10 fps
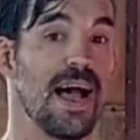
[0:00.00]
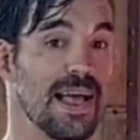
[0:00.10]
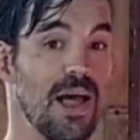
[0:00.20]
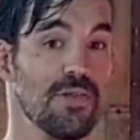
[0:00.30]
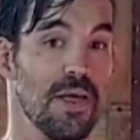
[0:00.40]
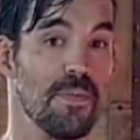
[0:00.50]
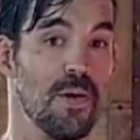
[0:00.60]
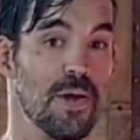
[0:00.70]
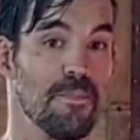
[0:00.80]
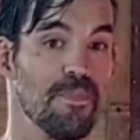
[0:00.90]
knock out the
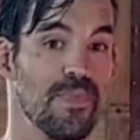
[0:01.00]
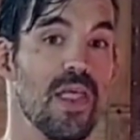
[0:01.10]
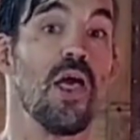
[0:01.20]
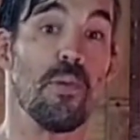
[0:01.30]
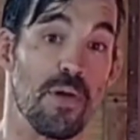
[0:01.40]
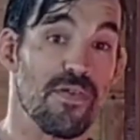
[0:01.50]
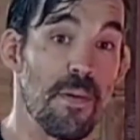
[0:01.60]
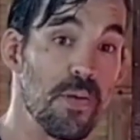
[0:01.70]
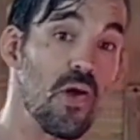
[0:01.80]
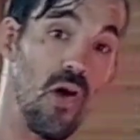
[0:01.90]
opponent. But if
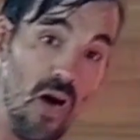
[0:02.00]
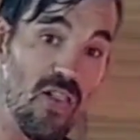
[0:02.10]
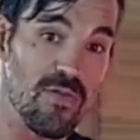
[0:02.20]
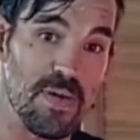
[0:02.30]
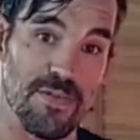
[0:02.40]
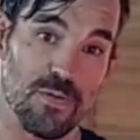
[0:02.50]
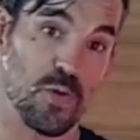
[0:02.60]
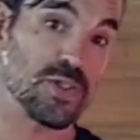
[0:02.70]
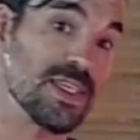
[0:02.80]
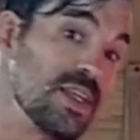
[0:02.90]
I put all of my
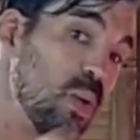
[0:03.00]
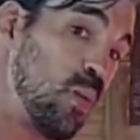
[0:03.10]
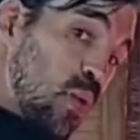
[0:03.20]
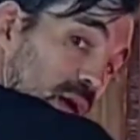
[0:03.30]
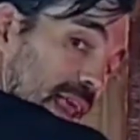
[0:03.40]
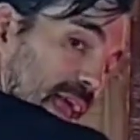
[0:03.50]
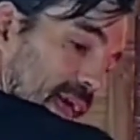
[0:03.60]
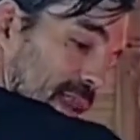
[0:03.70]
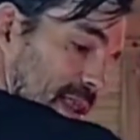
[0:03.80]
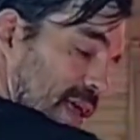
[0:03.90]
force into one
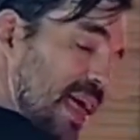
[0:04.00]
hand